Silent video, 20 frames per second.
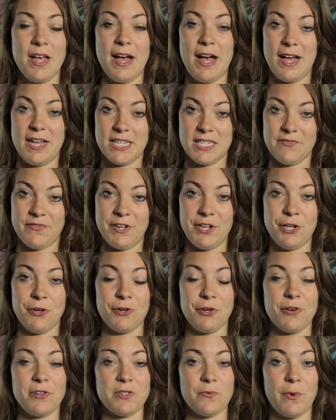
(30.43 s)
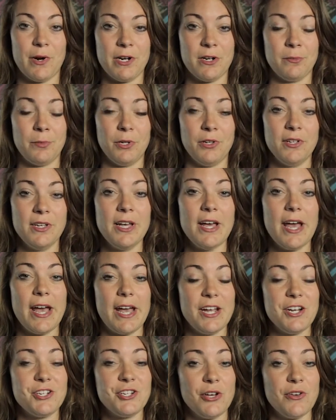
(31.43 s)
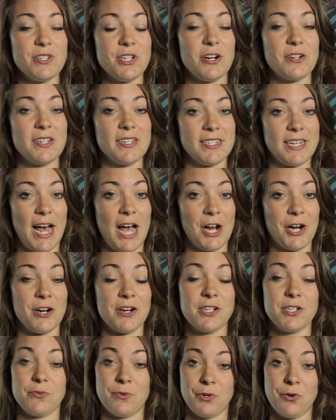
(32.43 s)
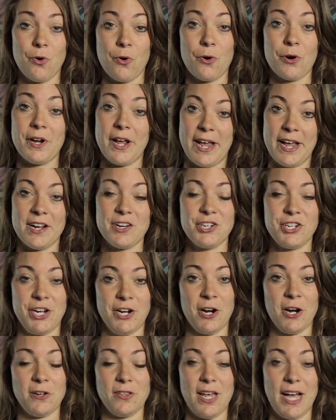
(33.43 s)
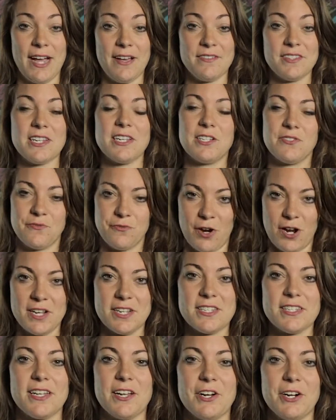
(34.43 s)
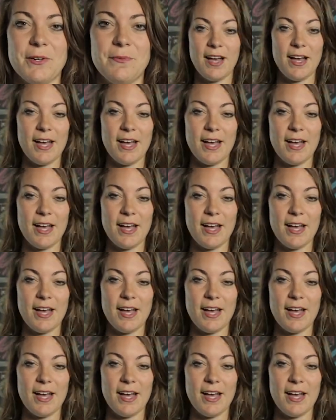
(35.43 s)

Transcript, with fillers: As video goes wearable, it shows our desire to record and share our lives is front and center.